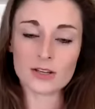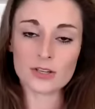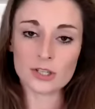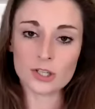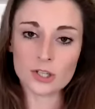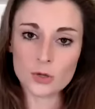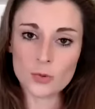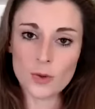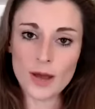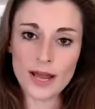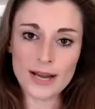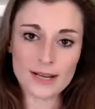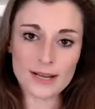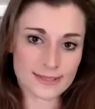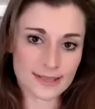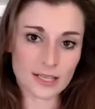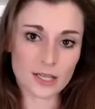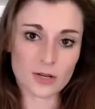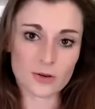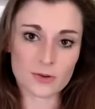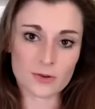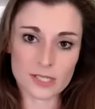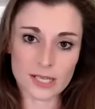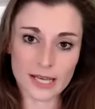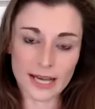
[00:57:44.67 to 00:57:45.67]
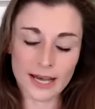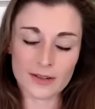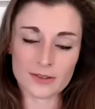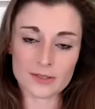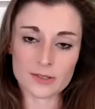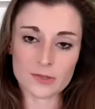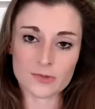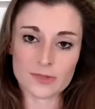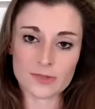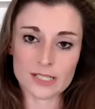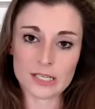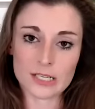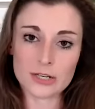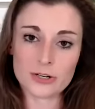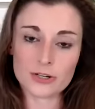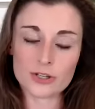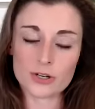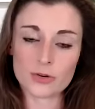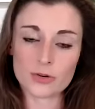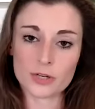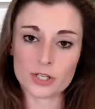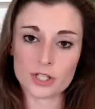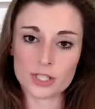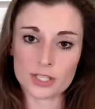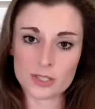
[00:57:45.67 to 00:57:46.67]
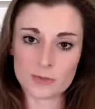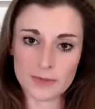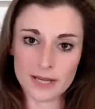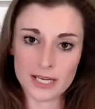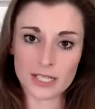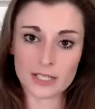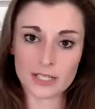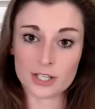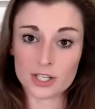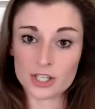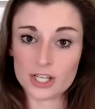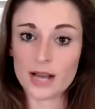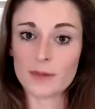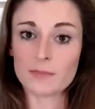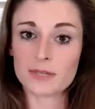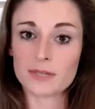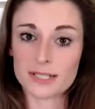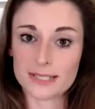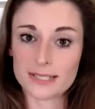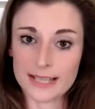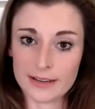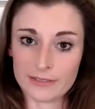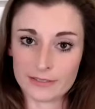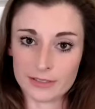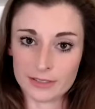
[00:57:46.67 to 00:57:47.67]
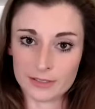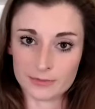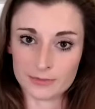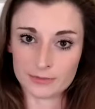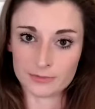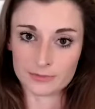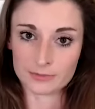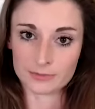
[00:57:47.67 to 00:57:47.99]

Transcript: UN Security Council resolution, which is made under Chapter 7.